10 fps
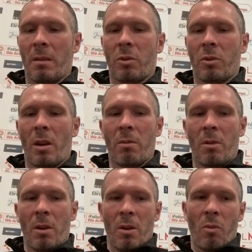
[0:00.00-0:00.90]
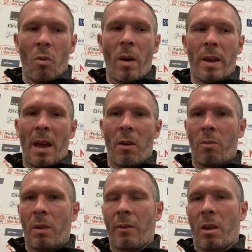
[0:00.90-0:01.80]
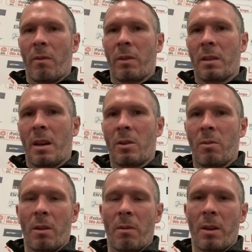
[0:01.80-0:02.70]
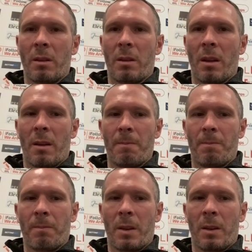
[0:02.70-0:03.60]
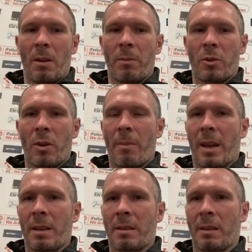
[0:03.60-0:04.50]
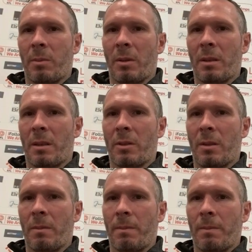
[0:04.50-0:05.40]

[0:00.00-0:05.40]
So, we'll weigh that up. We'll have a conversation with them and try and make a sensible decision.